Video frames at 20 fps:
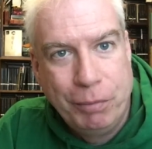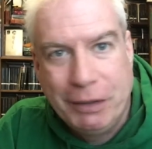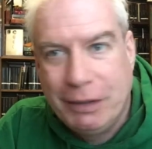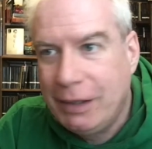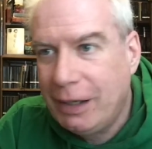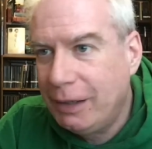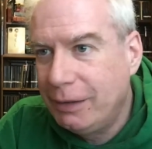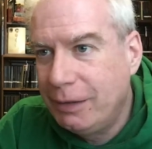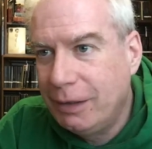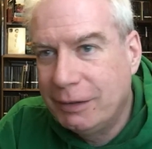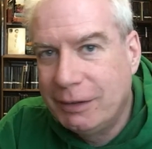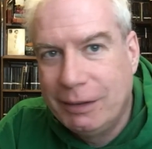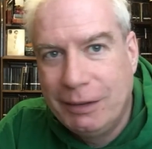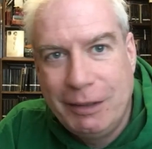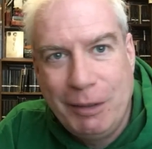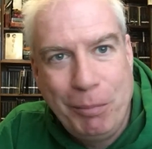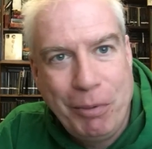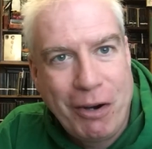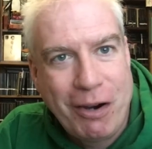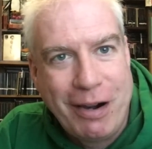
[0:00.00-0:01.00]
But that
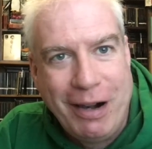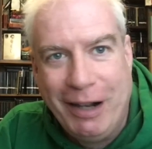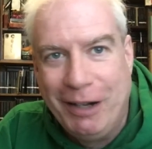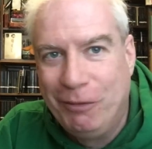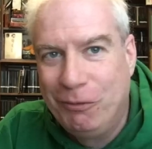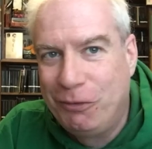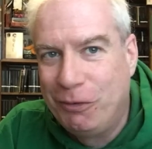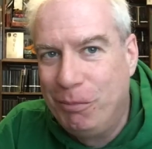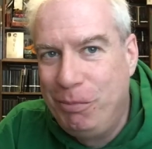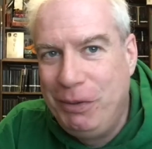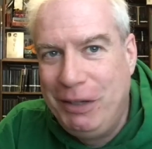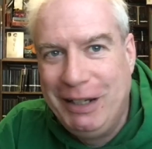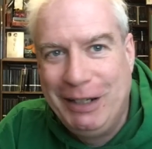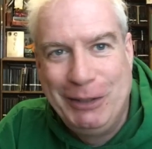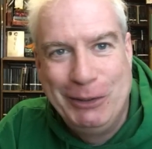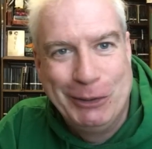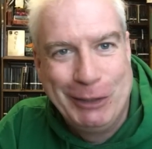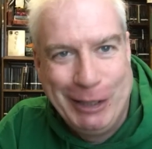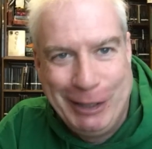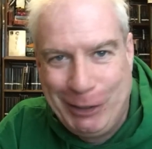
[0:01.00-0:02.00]
doesn't debar it from being
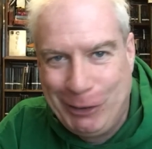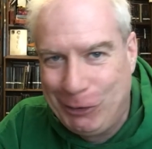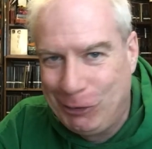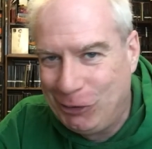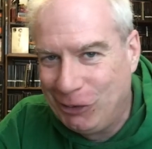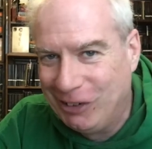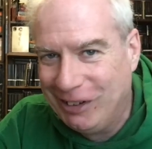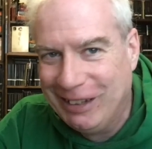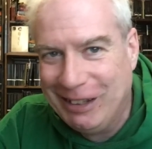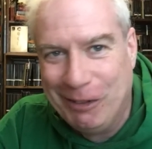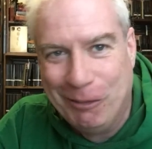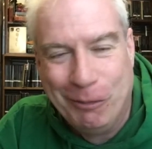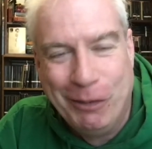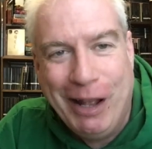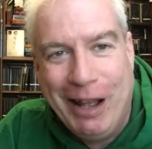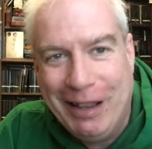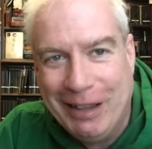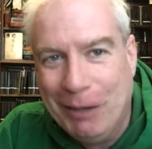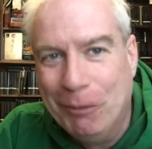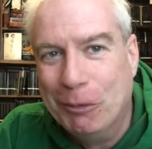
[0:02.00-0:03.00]
good literature. They,
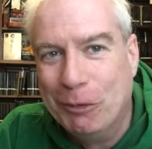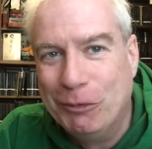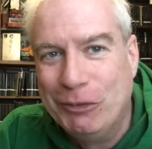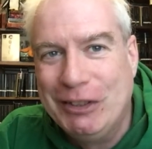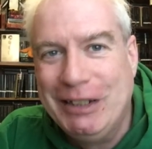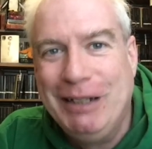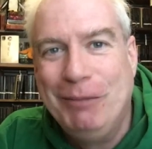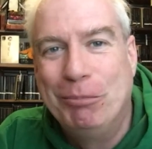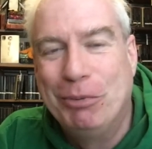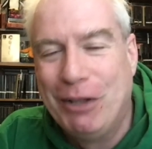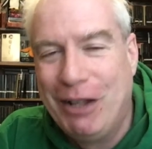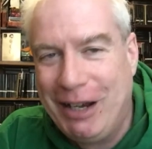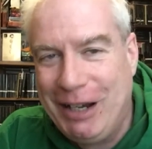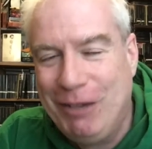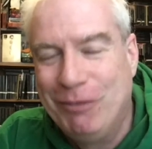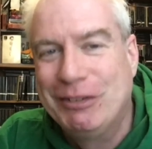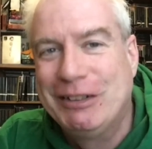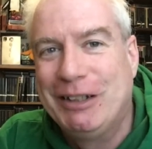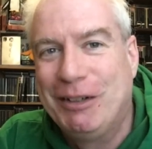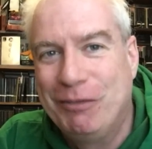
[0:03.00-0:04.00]
they would have seen
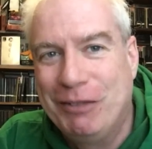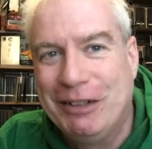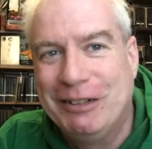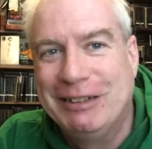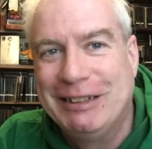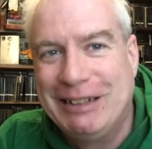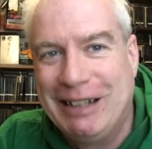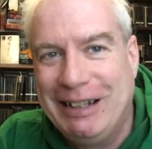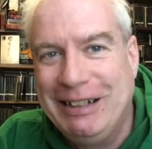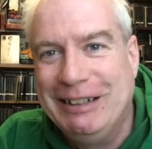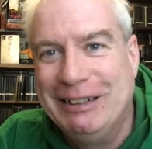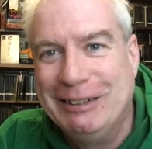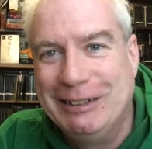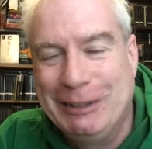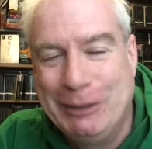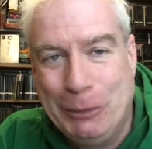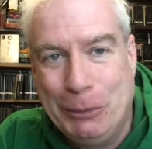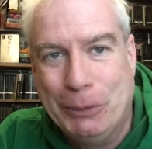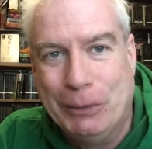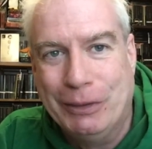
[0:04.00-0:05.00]
plenty of stuff that is studied in
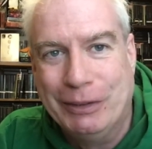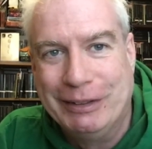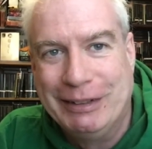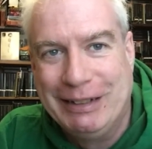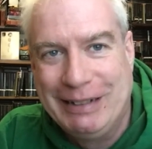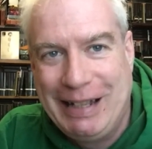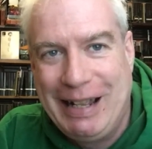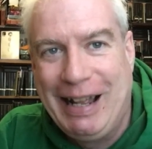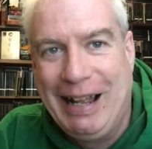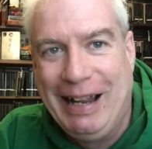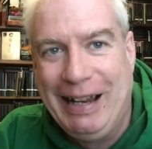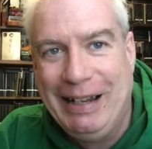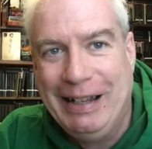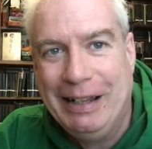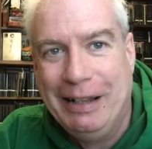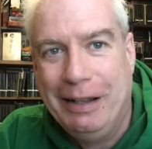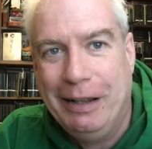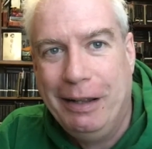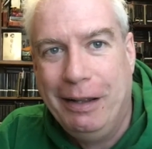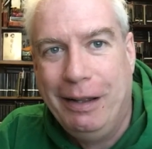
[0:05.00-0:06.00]
school today
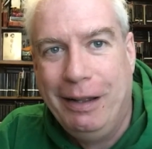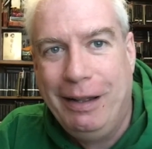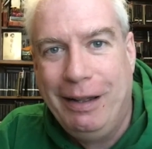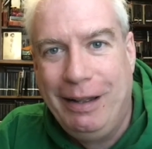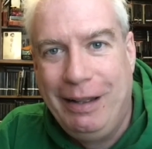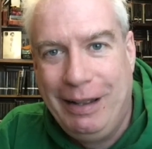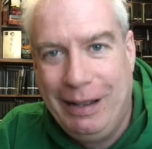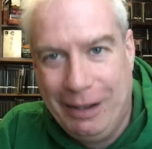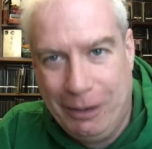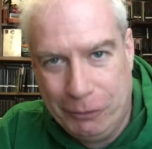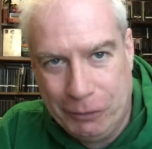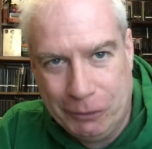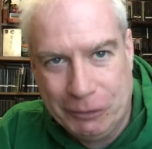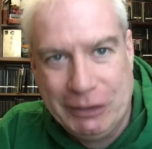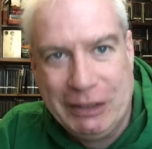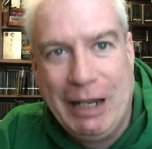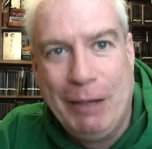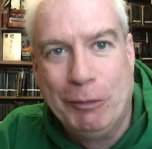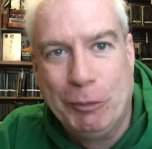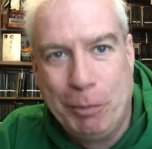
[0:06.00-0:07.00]
on
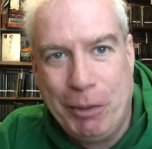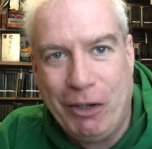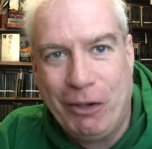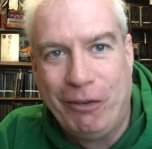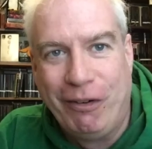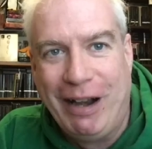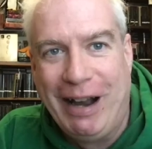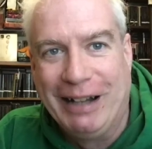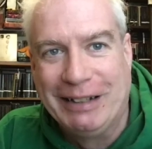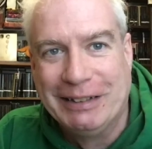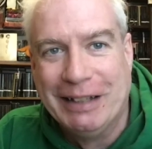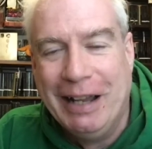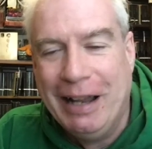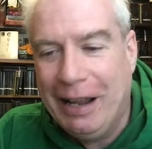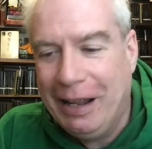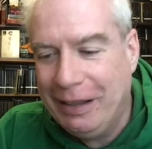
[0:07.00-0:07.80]
those same spinner racks.